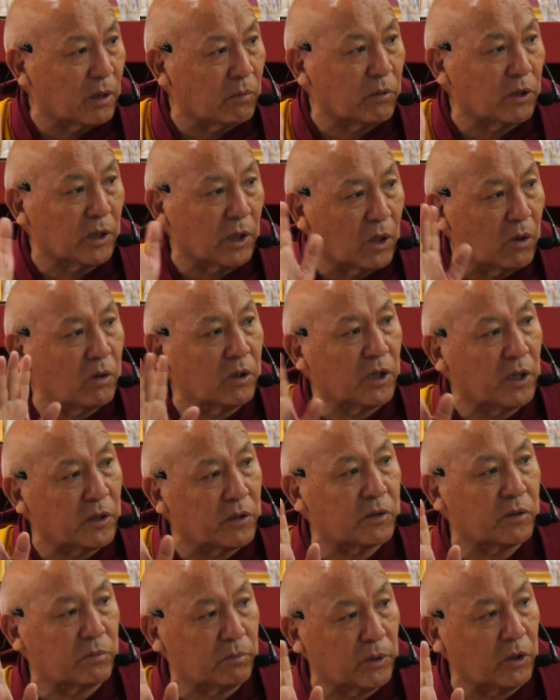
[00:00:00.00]
Lama,
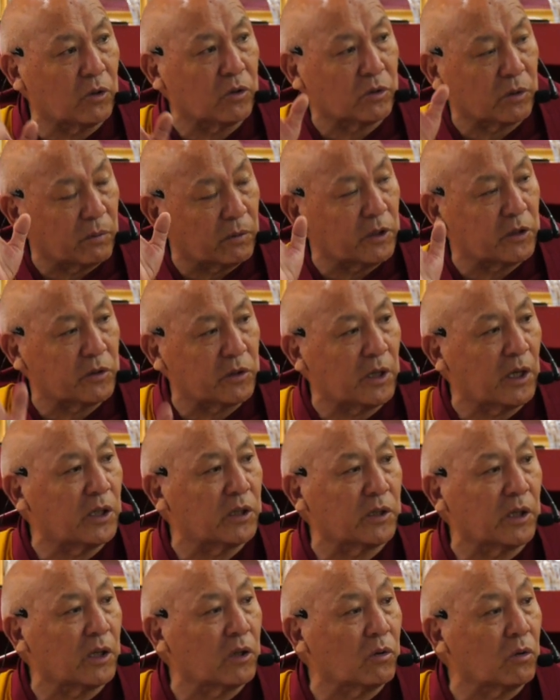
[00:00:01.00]
nowadays because of his
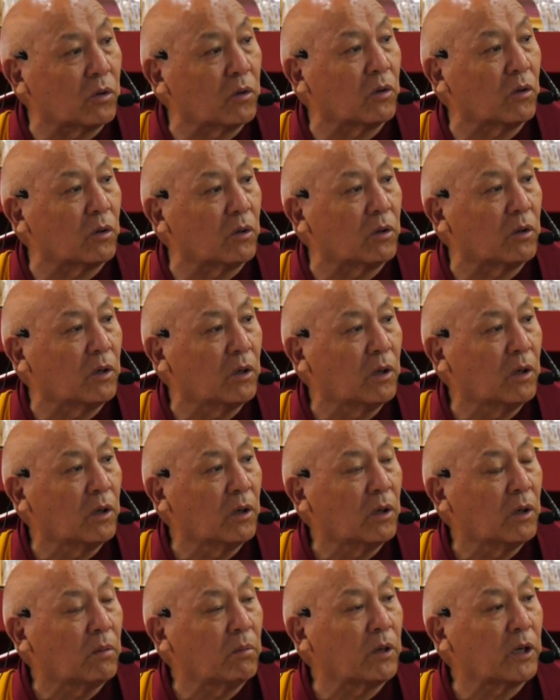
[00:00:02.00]
age, I don't know.
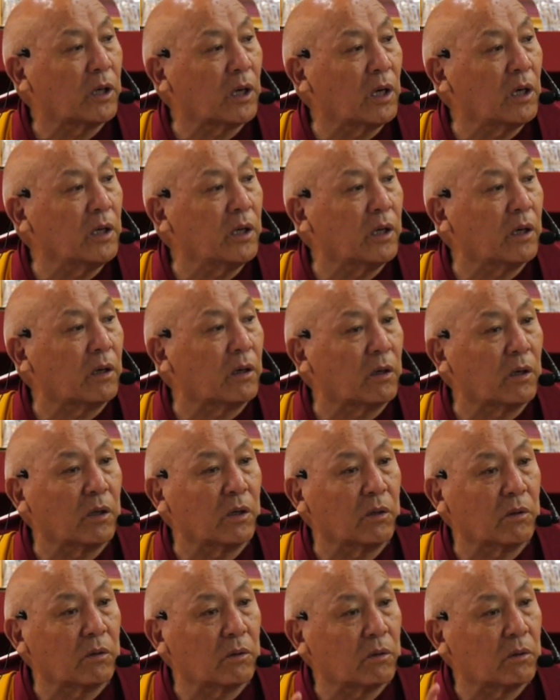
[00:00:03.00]
But earlier,
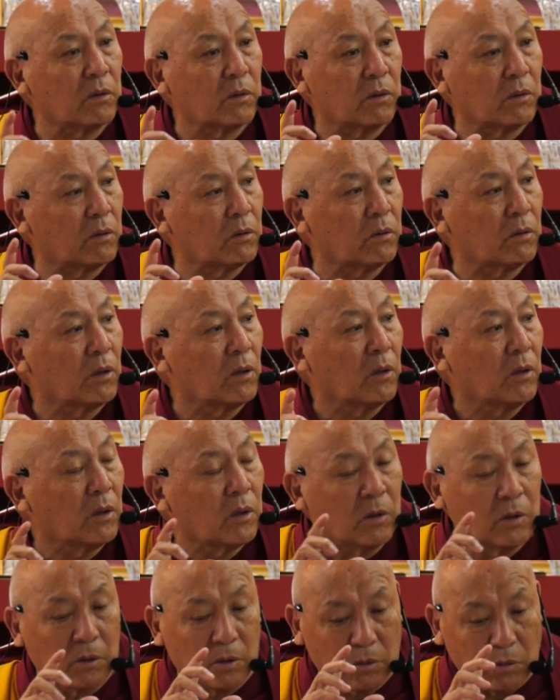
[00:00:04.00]
he
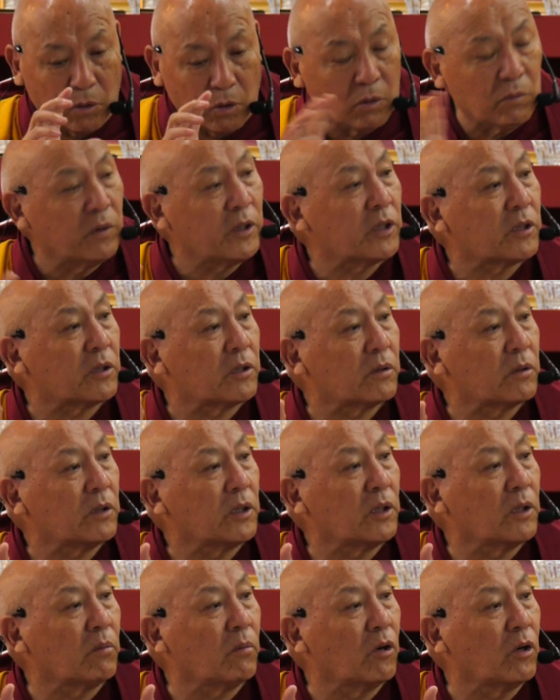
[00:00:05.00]
always
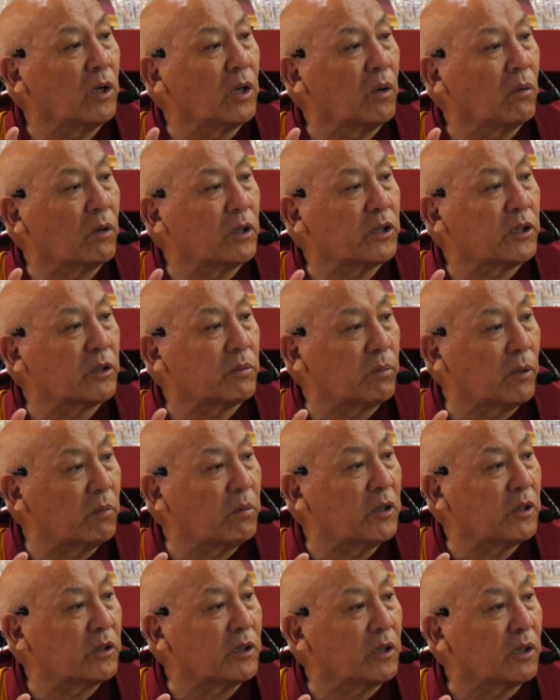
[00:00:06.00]
in the morning watches
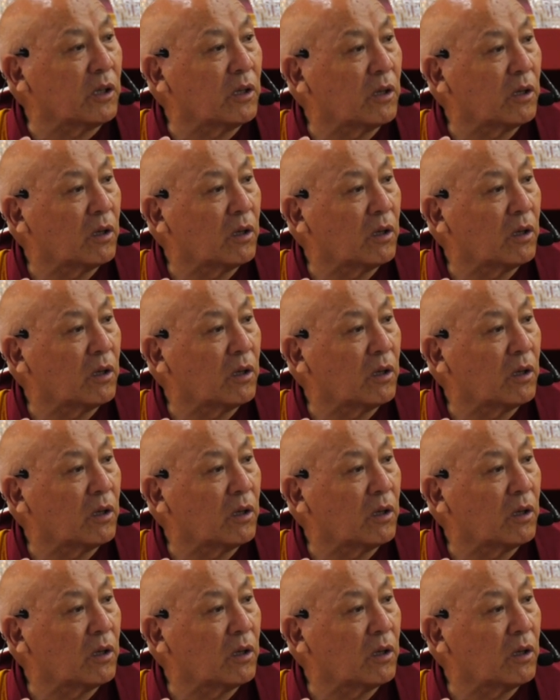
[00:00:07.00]
BBC